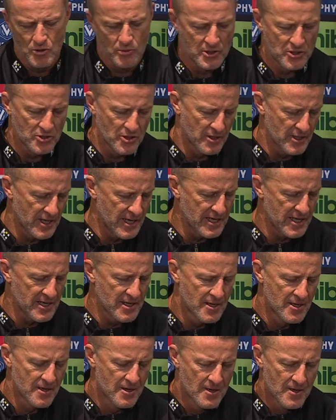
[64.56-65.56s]
We certainly had
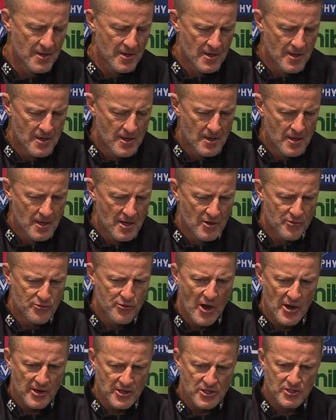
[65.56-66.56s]
a
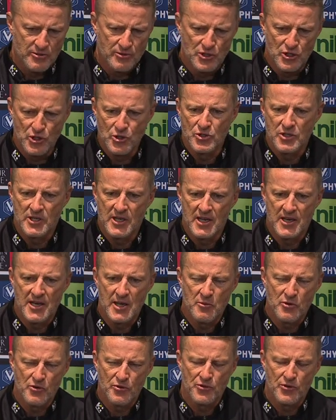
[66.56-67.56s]
focus of reducing our
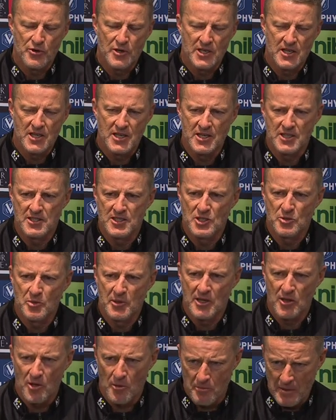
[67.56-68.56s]
number of free kicks, and it's
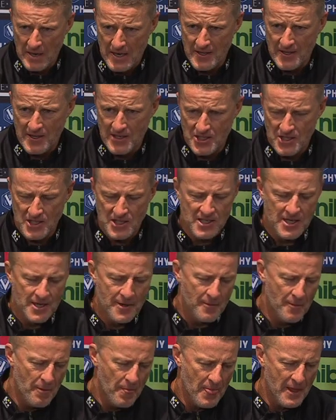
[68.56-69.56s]
been a lot better this year.
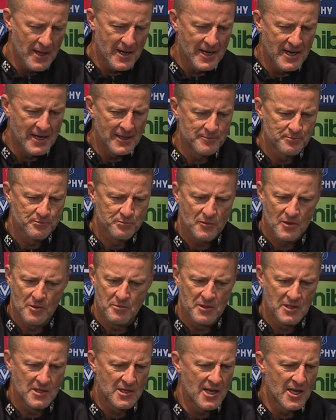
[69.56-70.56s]

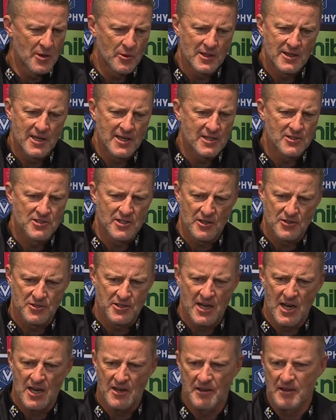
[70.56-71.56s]
But, you know, we let ourselves
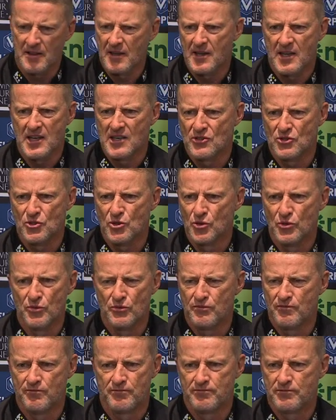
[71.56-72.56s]
down. I think they kicked
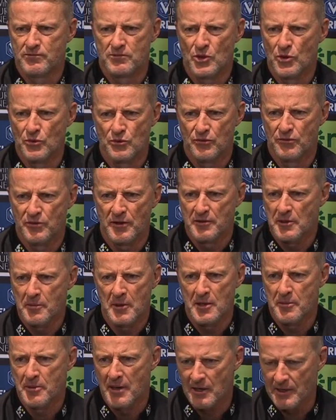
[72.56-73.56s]
two
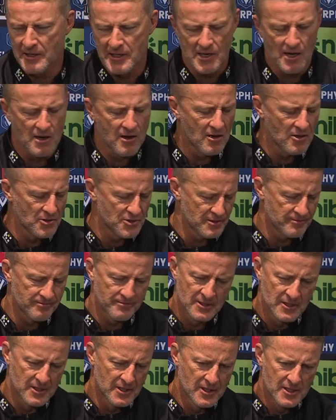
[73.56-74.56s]
50-metre penalty goals, and you
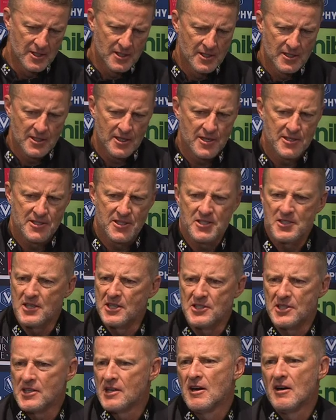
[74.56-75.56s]
know, they're just
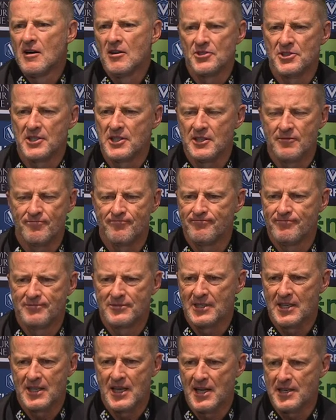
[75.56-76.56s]
easy goals that
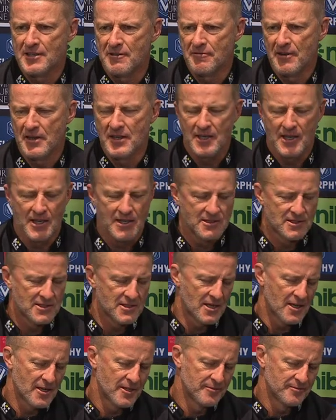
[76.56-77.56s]
you can't defend against.
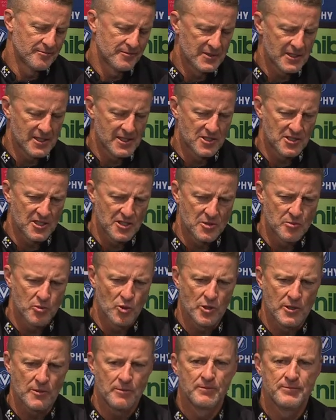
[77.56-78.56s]
So, you know, it's
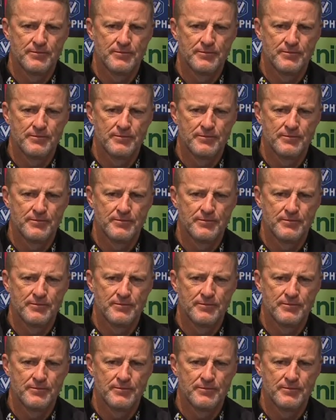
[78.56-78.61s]
disappointing.